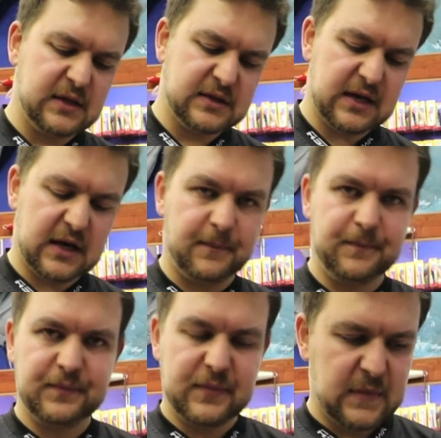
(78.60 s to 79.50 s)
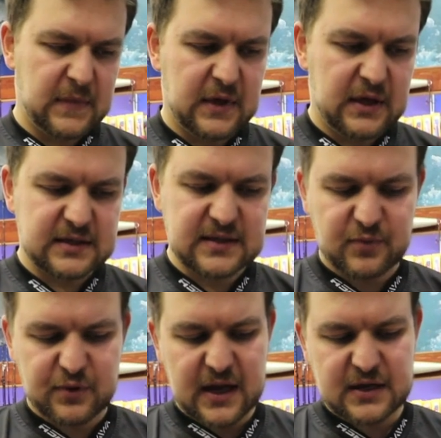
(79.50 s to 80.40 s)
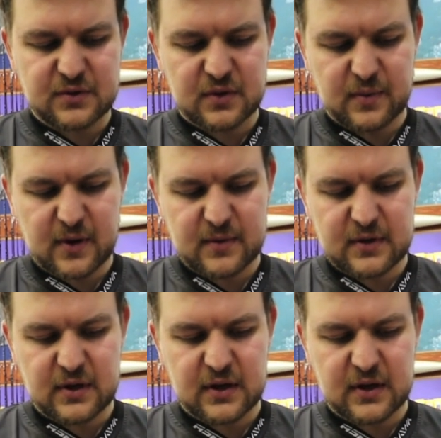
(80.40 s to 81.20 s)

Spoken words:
So now, simple action with the bobbin.